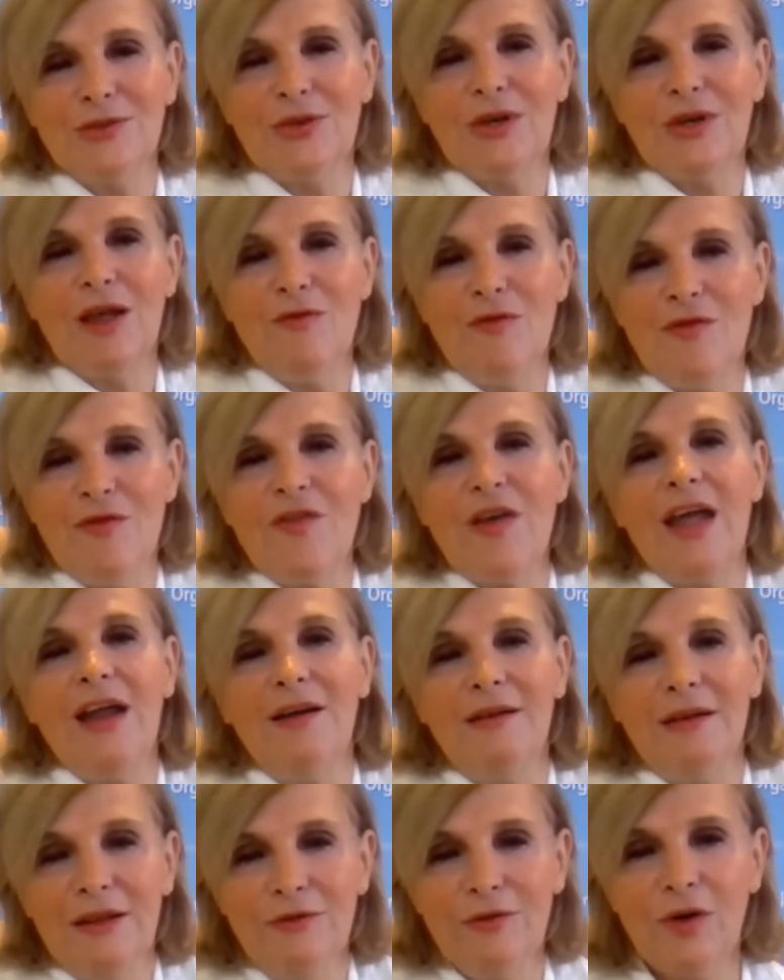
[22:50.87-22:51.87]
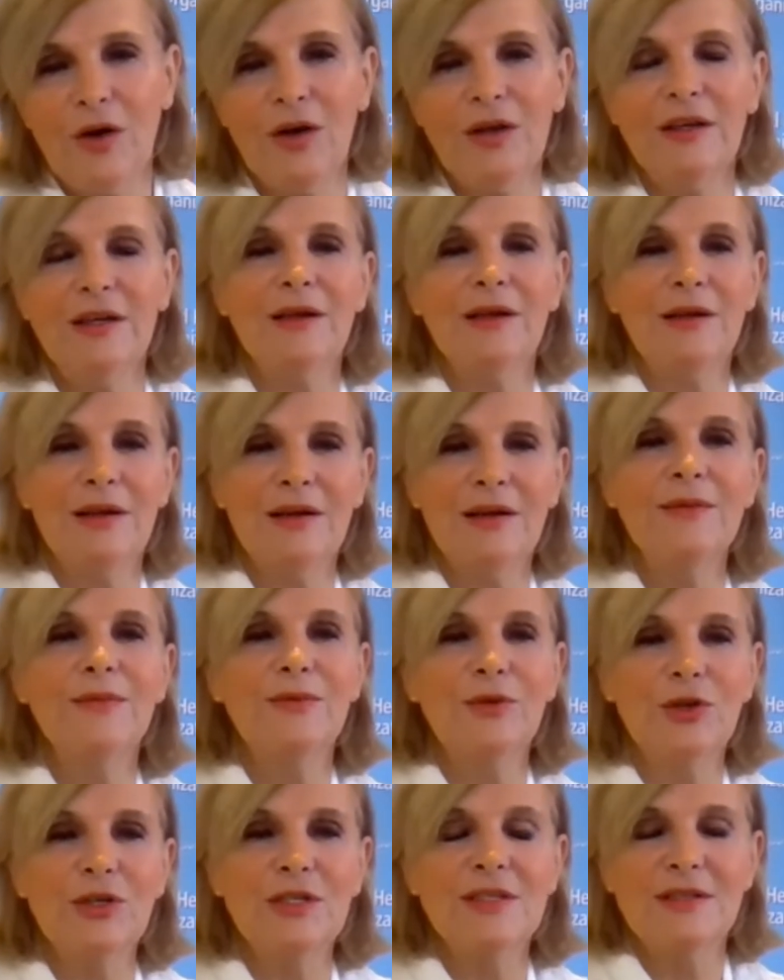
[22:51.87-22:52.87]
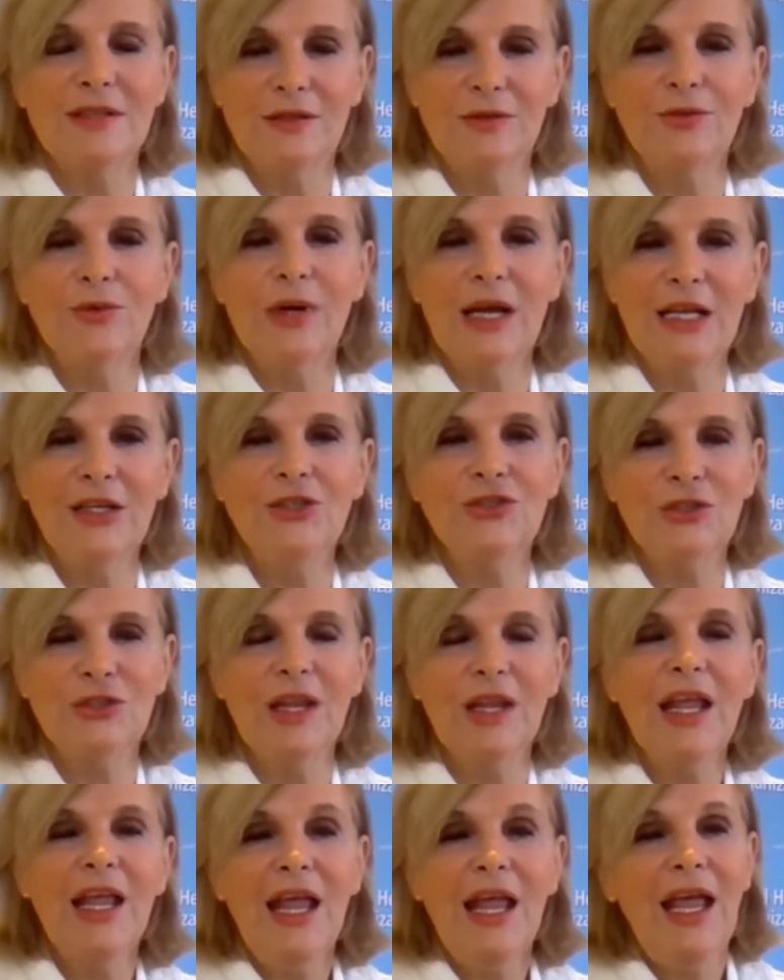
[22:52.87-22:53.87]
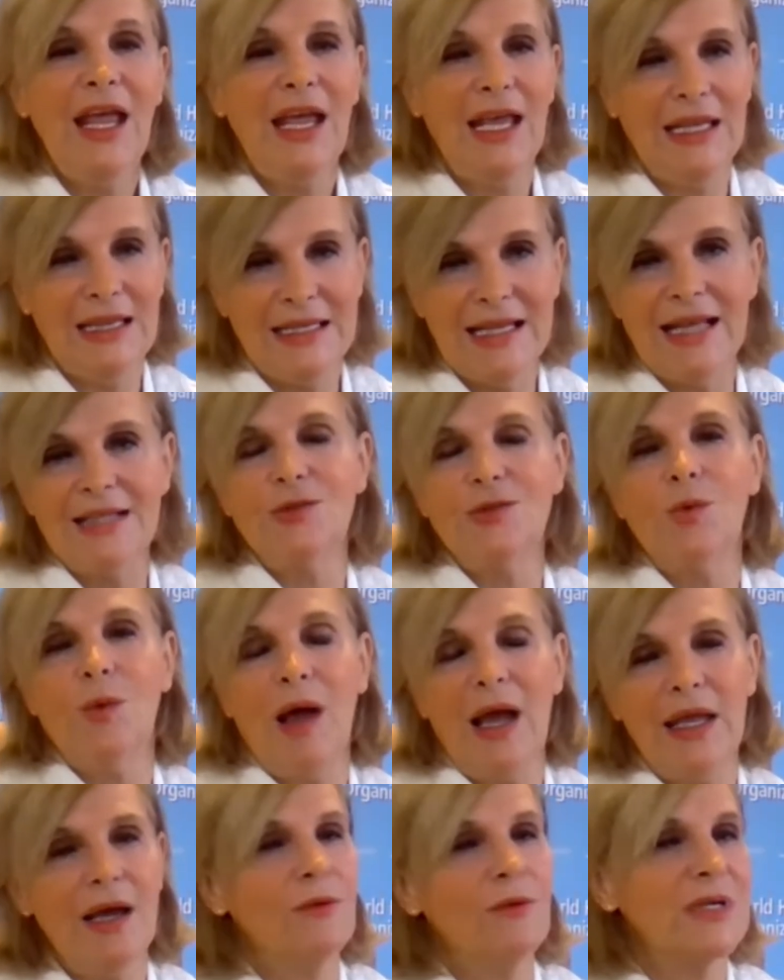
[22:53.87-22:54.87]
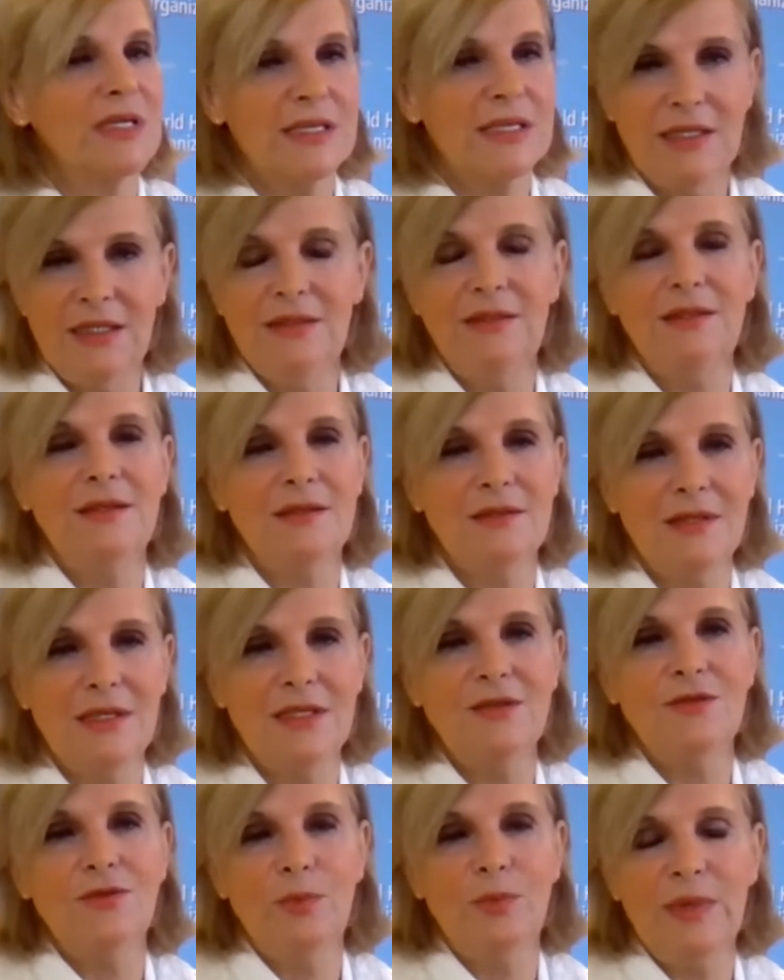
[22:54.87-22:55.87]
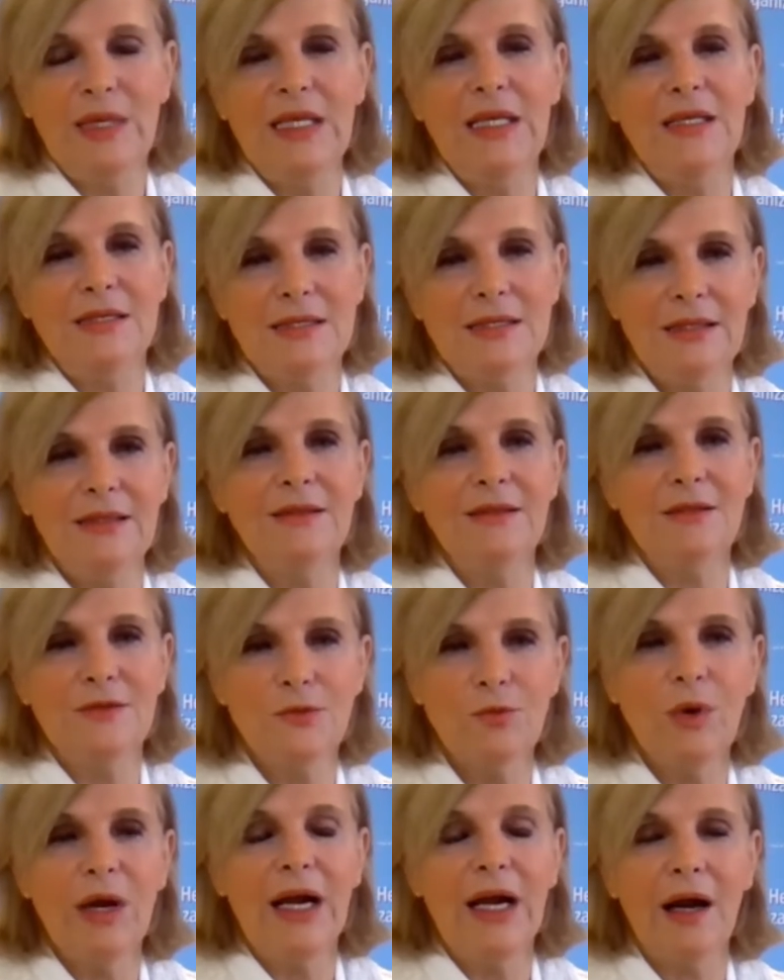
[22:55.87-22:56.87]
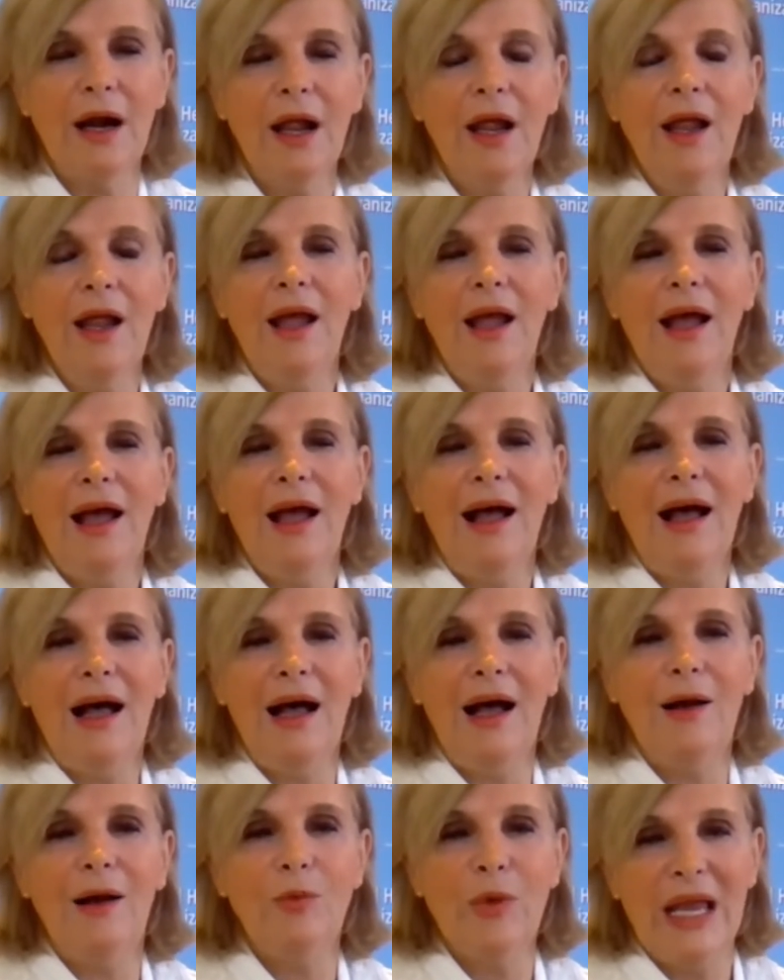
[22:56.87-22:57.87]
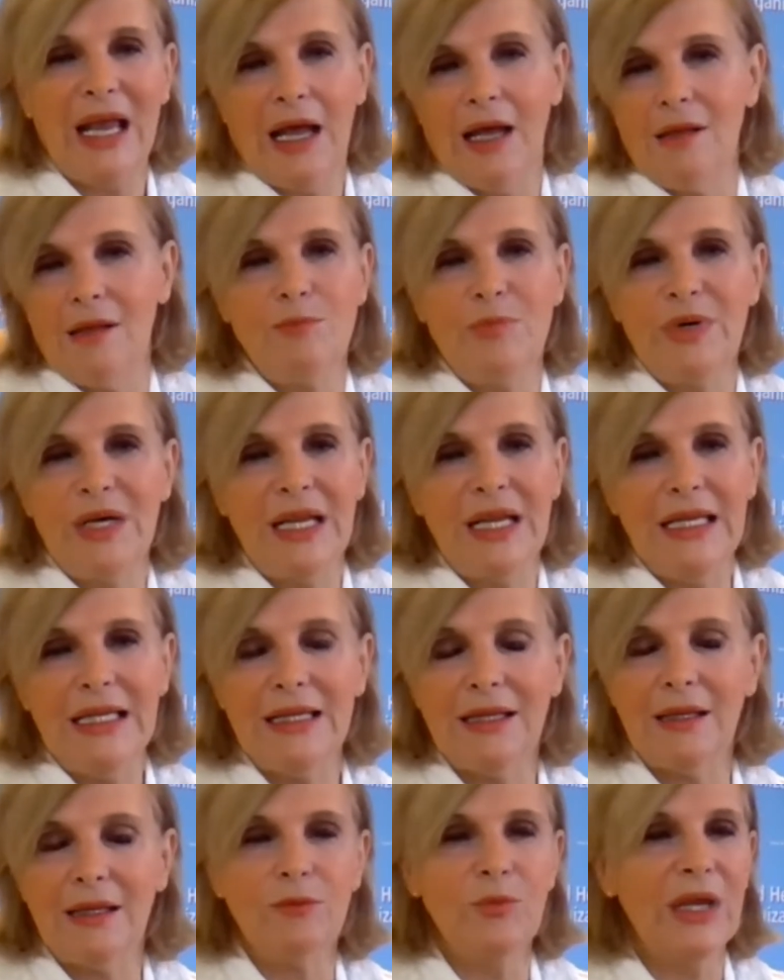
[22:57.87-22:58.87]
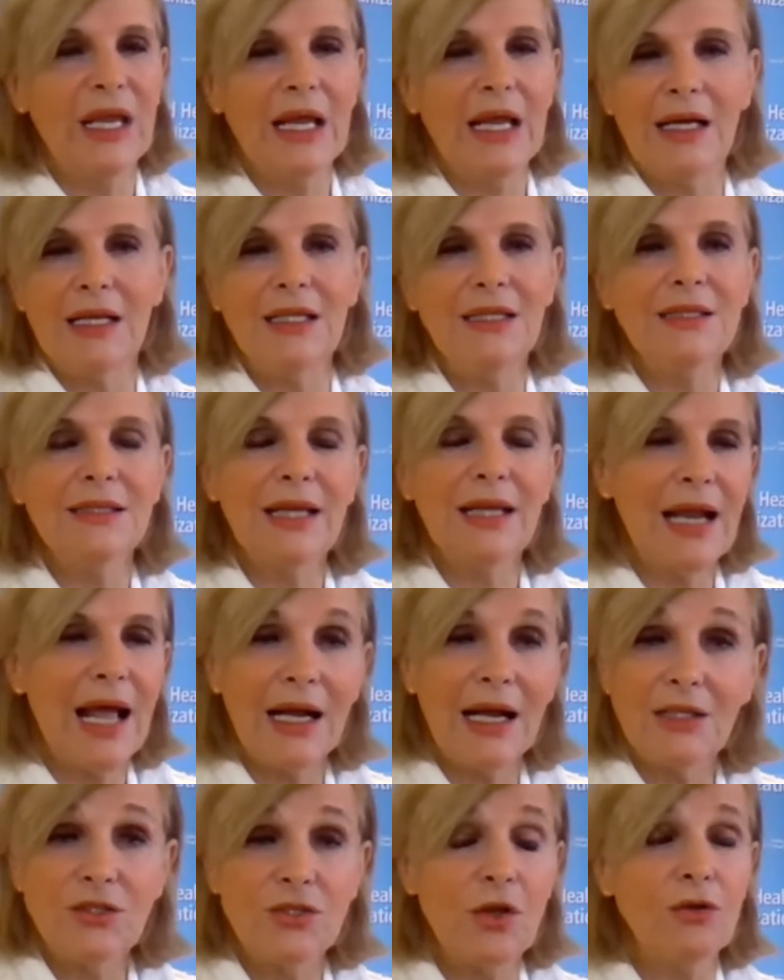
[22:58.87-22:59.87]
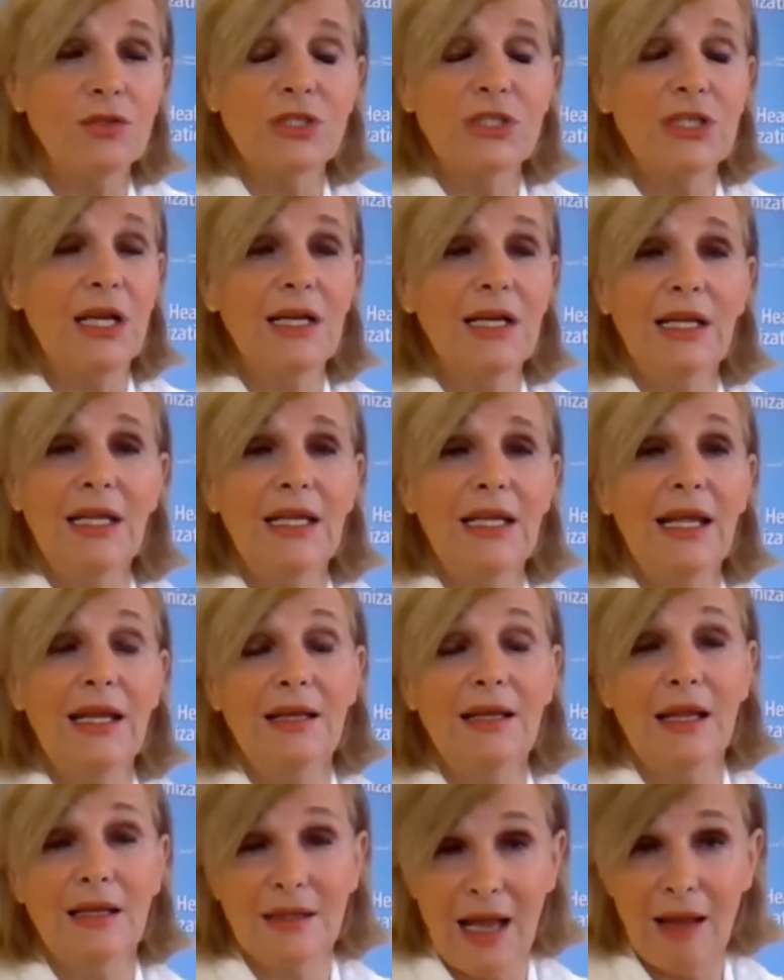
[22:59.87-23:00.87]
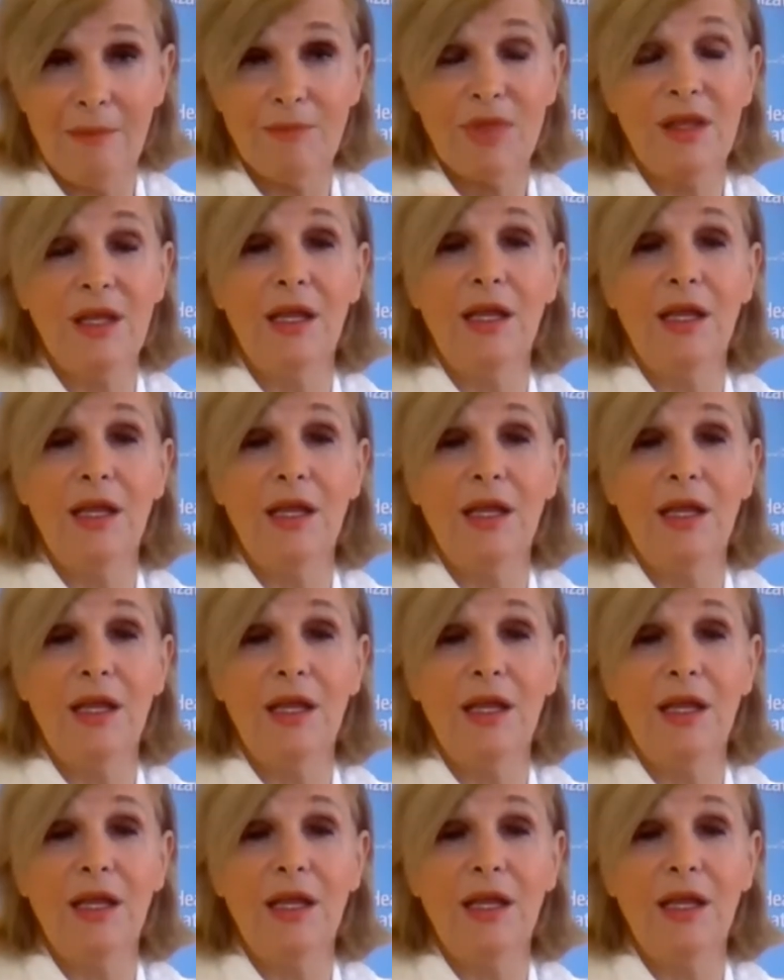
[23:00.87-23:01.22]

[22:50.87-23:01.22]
us on a very vulnerable situation. And that's why our cities need to be cities where we can breathe and we can interact socially. And I'm